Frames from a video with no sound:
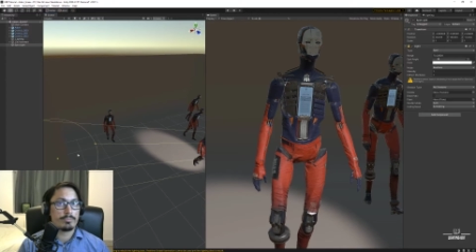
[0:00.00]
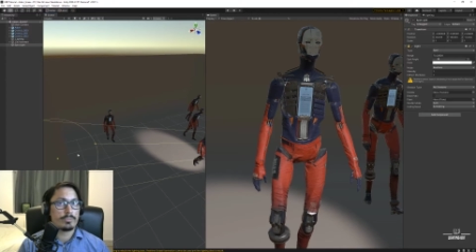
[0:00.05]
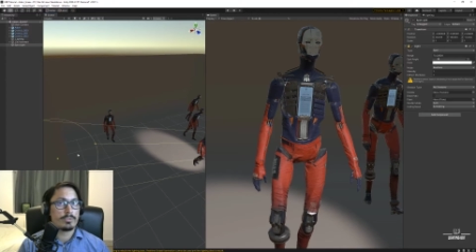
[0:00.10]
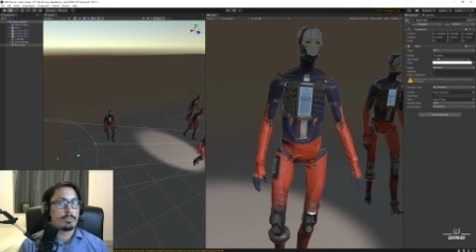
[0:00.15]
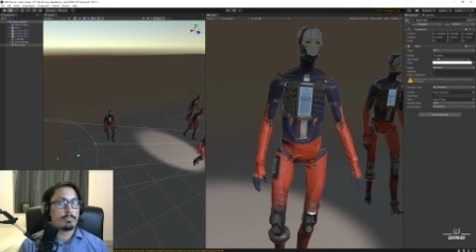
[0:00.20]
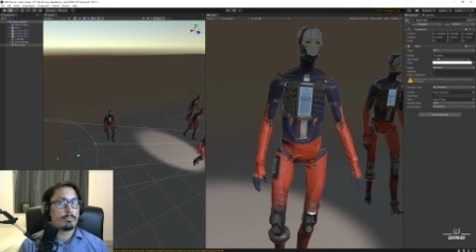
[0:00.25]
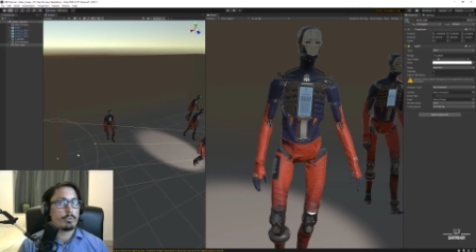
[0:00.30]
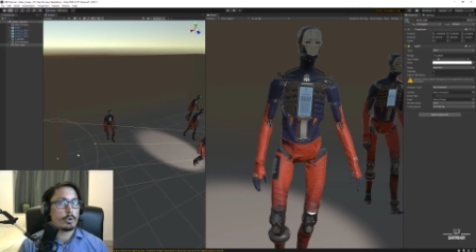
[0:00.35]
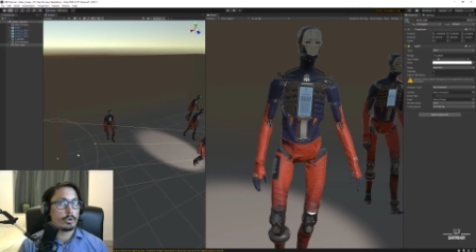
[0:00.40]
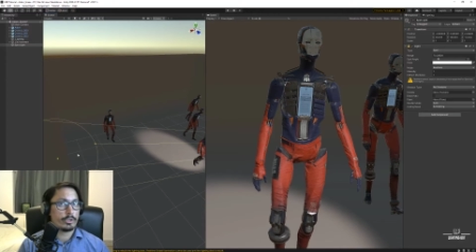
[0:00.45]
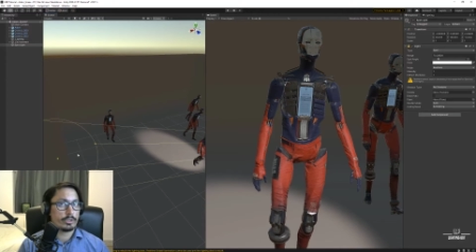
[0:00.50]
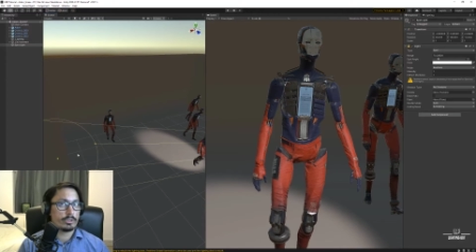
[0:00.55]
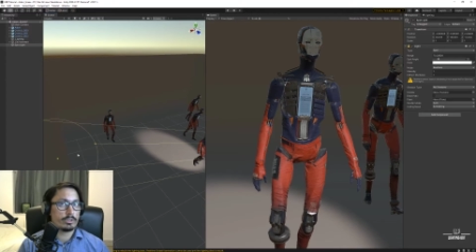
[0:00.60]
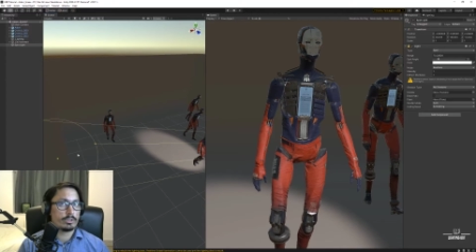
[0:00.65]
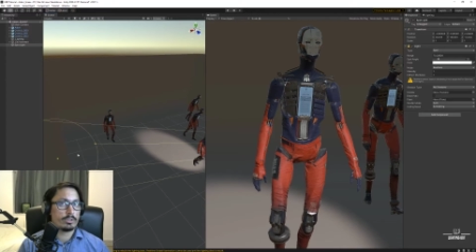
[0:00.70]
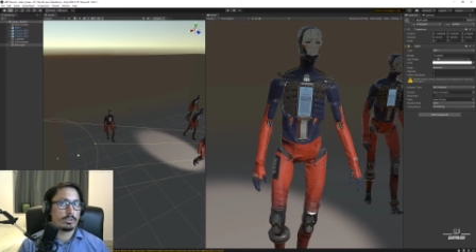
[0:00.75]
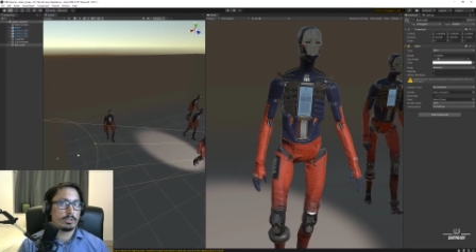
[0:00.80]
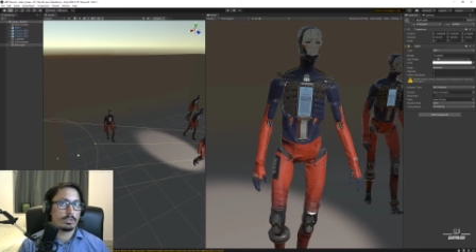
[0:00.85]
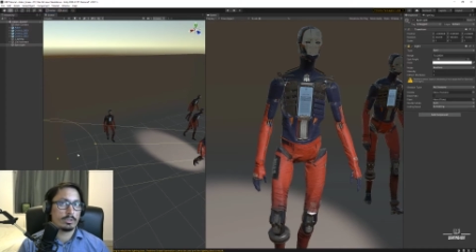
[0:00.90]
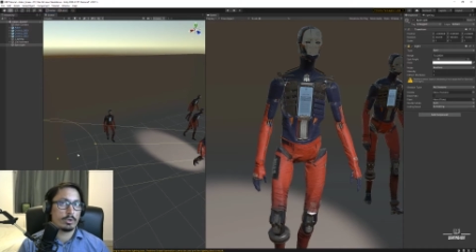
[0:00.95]
the point,
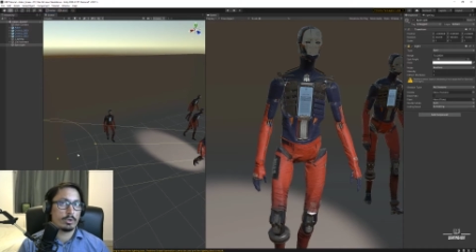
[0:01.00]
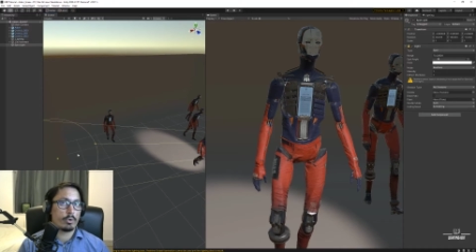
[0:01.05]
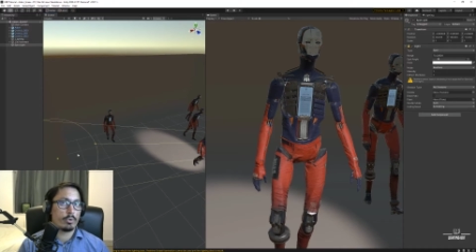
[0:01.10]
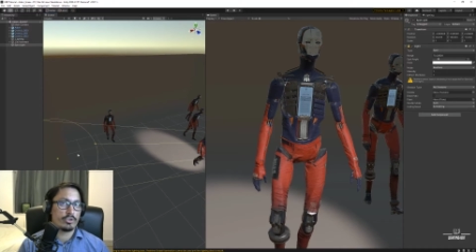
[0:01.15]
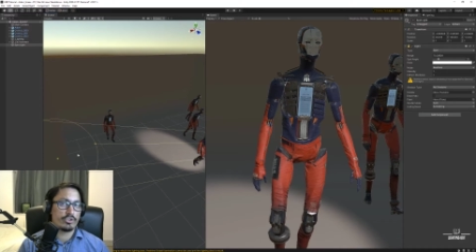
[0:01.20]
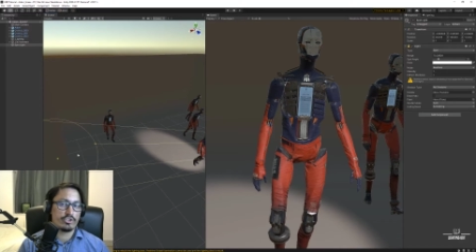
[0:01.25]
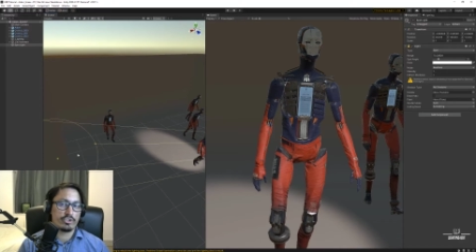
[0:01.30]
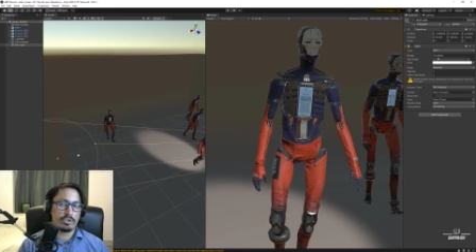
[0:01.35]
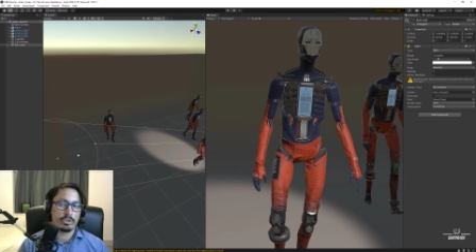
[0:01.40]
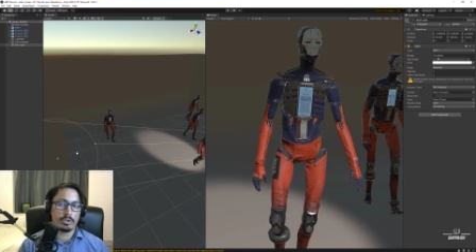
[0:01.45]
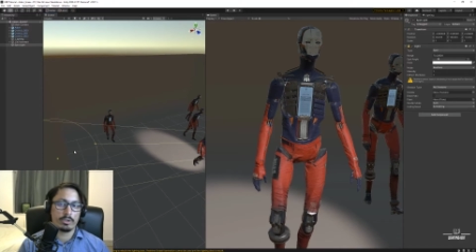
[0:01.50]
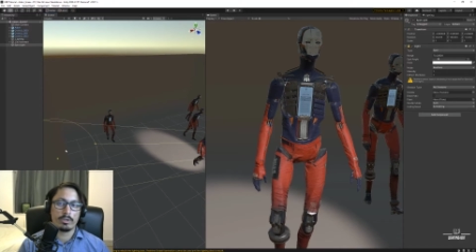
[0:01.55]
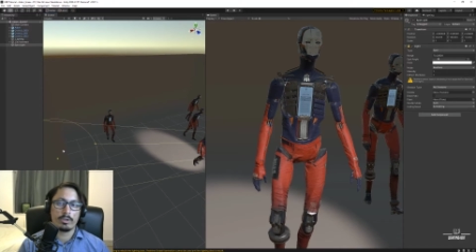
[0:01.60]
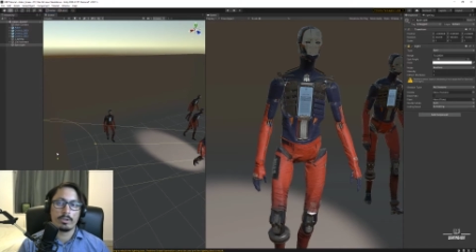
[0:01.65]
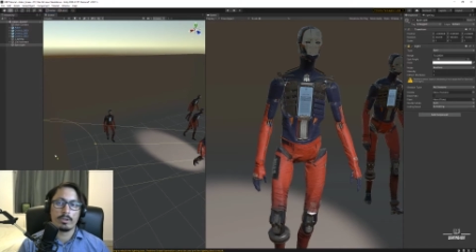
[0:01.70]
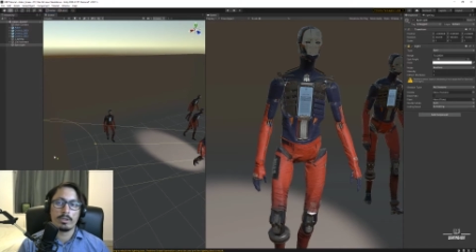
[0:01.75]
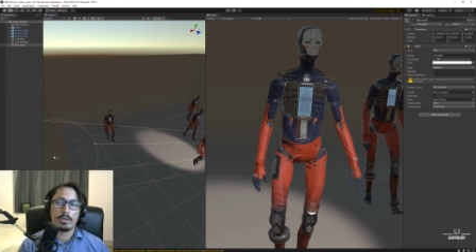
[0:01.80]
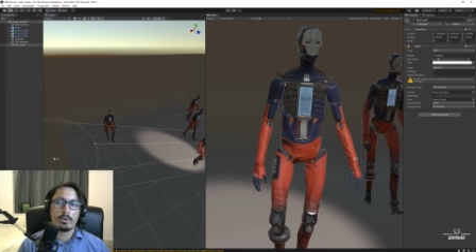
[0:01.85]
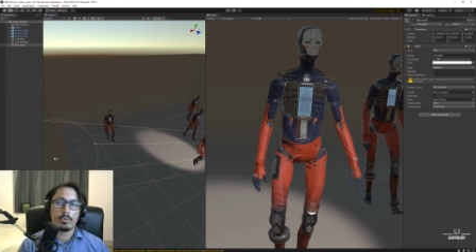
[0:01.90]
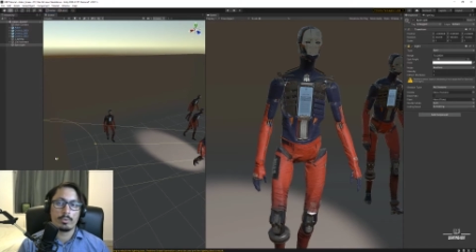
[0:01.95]
the origin,
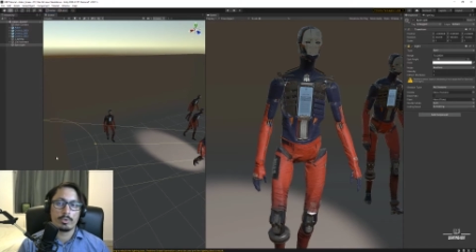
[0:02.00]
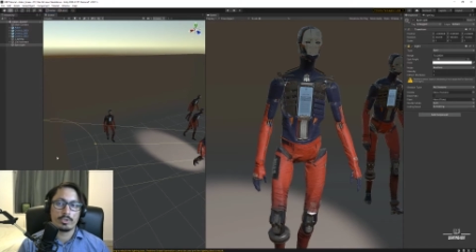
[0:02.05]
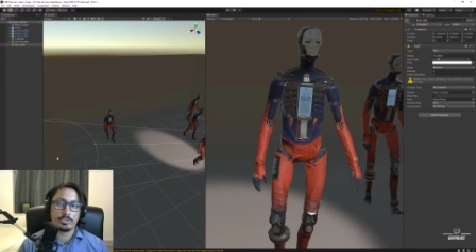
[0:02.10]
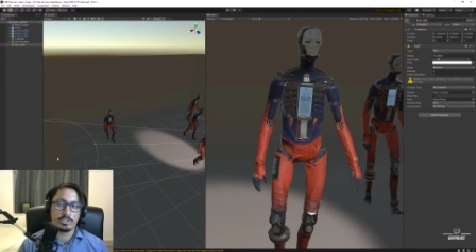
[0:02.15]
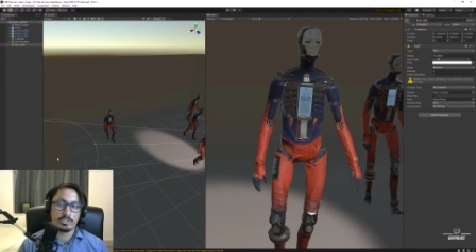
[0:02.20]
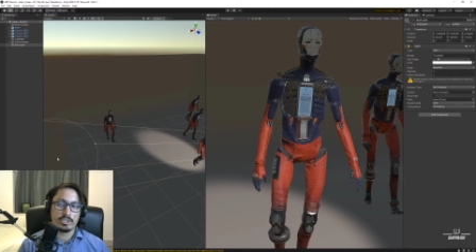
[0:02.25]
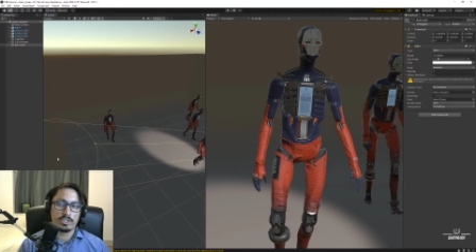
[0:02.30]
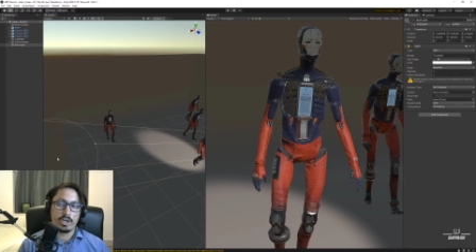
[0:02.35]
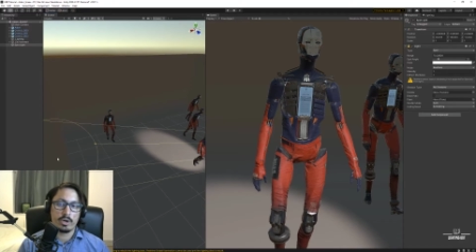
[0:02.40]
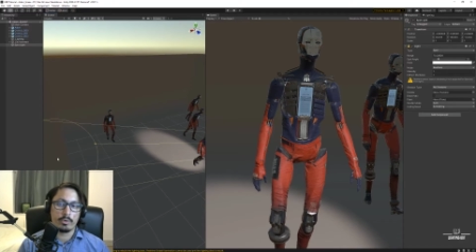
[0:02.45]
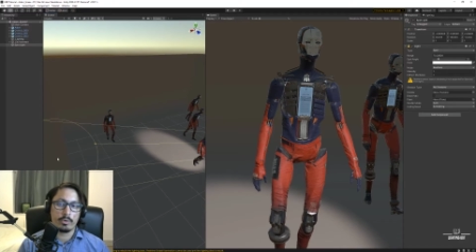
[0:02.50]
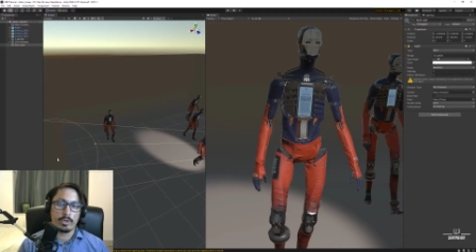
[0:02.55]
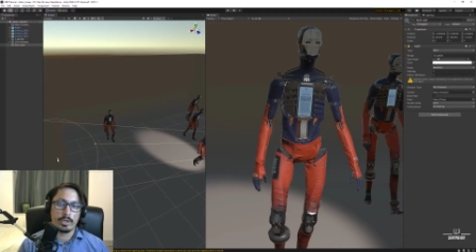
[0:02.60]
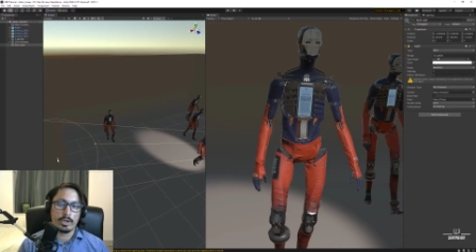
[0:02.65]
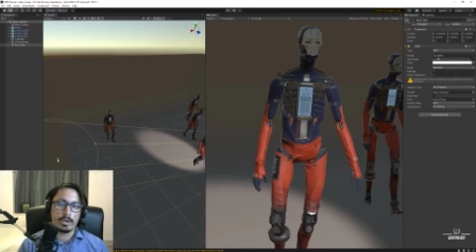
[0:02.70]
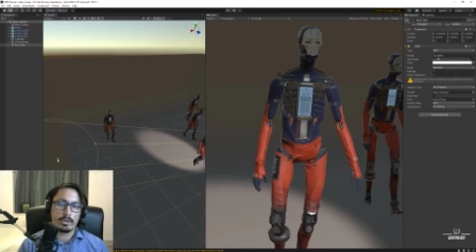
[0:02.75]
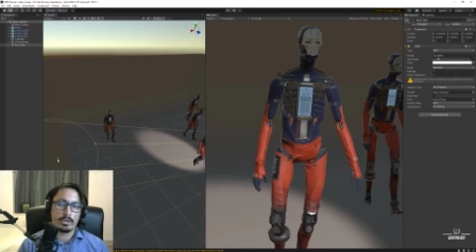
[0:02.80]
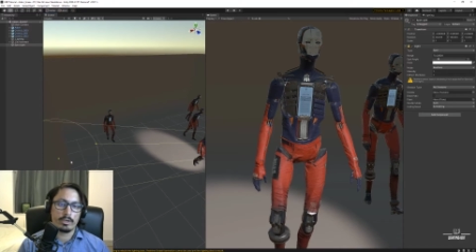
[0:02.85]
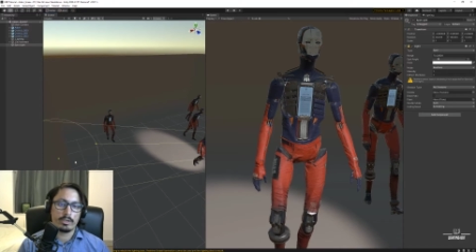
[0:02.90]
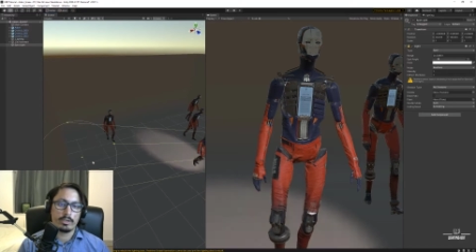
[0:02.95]
which is down
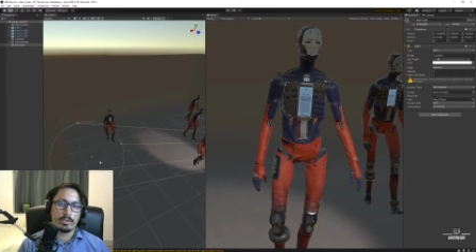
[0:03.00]
here.